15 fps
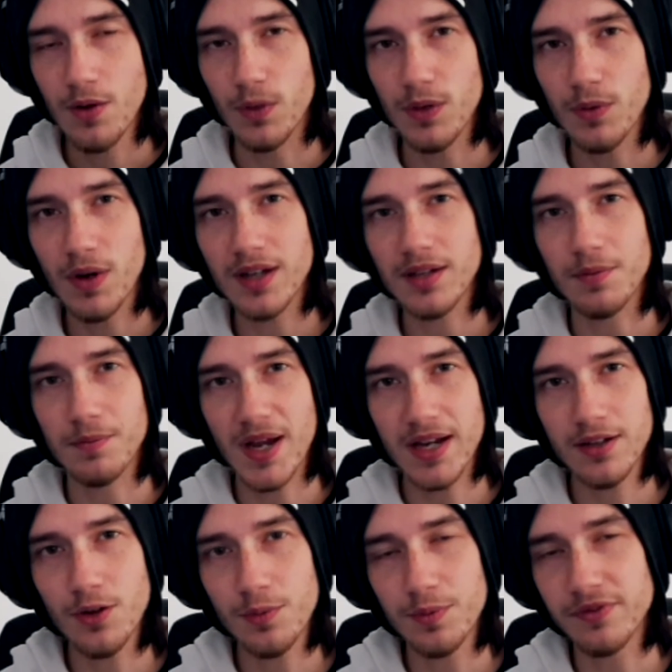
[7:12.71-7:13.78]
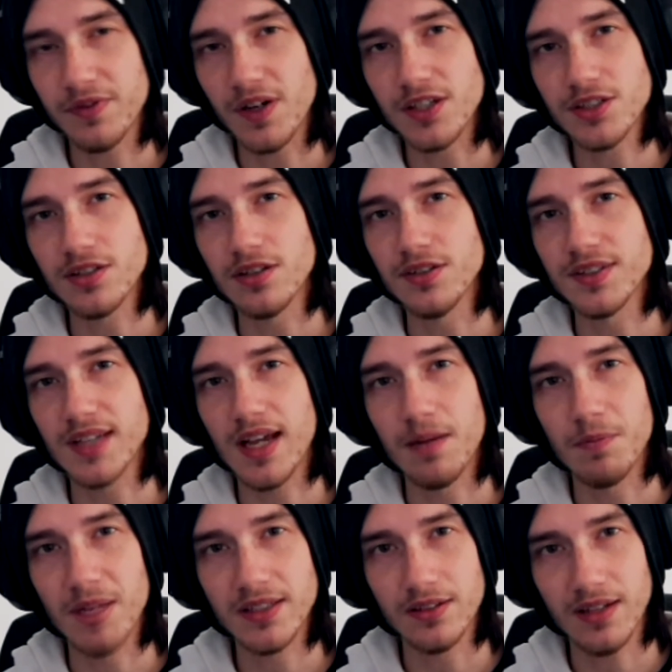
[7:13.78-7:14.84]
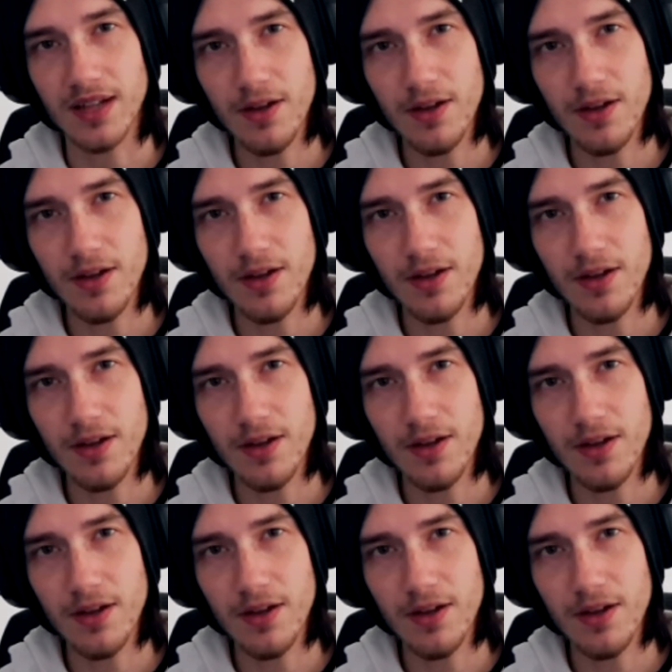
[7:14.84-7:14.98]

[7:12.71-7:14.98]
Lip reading: We want medical professionals and mental